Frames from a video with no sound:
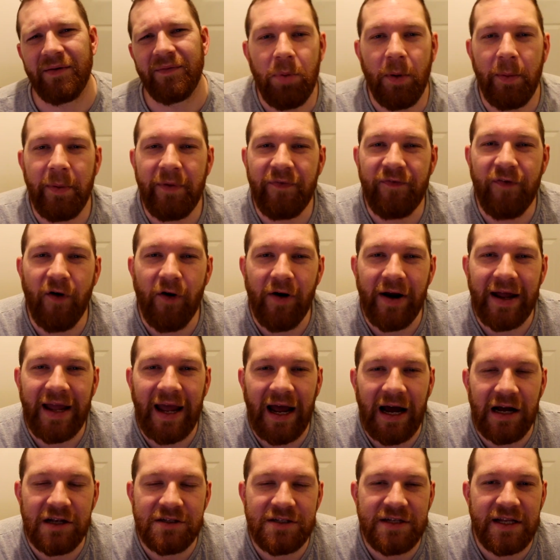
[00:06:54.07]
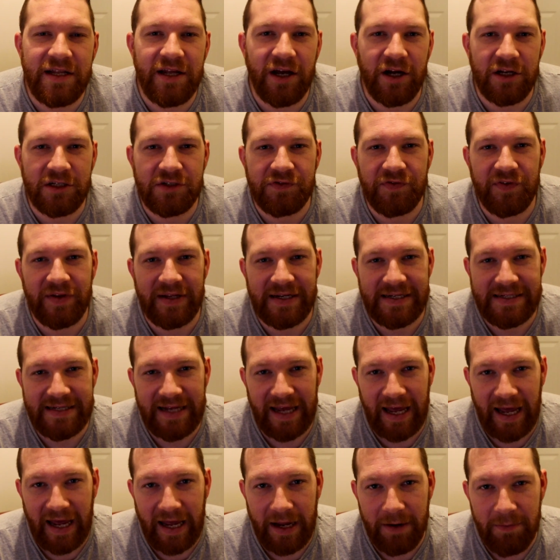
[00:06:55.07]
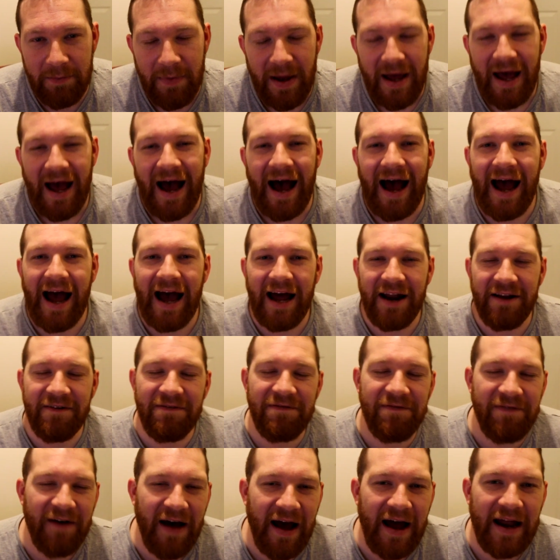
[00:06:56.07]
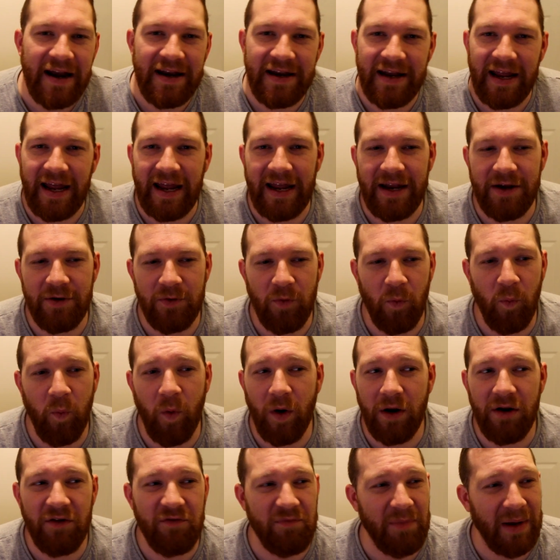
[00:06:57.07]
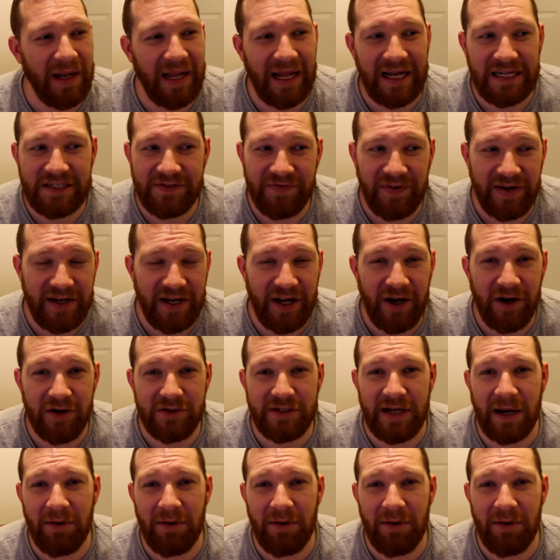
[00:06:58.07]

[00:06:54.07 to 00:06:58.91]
But before I get onto the odds for this game, I had a fan in one of my last videos.